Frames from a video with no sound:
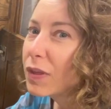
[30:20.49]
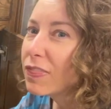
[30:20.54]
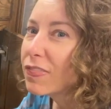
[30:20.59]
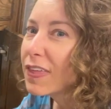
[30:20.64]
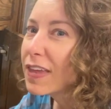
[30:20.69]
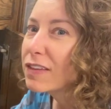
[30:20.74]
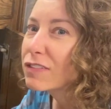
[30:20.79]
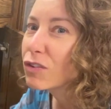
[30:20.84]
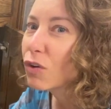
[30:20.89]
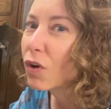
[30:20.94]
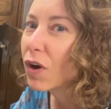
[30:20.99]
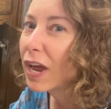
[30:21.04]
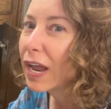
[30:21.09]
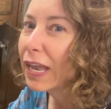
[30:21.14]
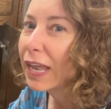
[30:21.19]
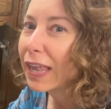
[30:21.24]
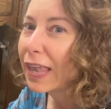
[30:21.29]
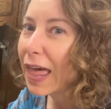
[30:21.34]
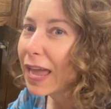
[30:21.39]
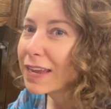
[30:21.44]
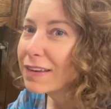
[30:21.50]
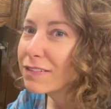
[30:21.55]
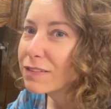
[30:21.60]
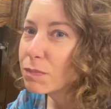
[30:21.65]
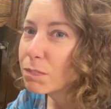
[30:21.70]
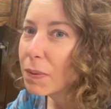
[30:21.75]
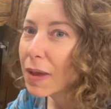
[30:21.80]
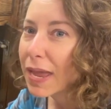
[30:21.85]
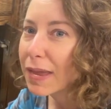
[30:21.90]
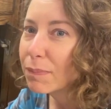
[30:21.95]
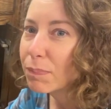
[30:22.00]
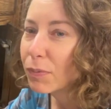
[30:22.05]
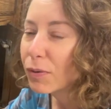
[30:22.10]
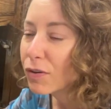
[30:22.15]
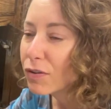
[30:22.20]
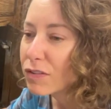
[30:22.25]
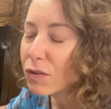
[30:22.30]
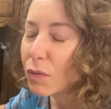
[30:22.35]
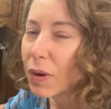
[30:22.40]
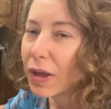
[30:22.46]
things are on light
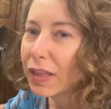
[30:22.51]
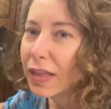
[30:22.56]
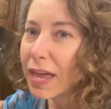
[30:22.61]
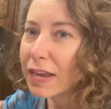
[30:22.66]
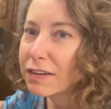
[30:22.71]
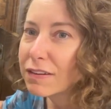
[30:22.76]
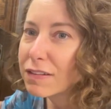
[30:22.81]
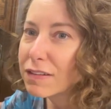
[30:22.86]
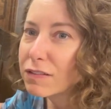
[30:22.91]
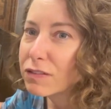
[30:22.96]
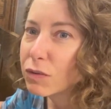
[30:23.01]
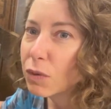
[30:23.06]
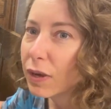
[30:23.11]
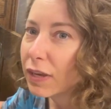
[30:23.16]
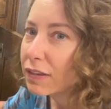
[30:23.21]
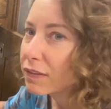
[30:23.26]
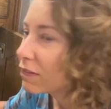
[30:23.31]
paper. So I liked this so I could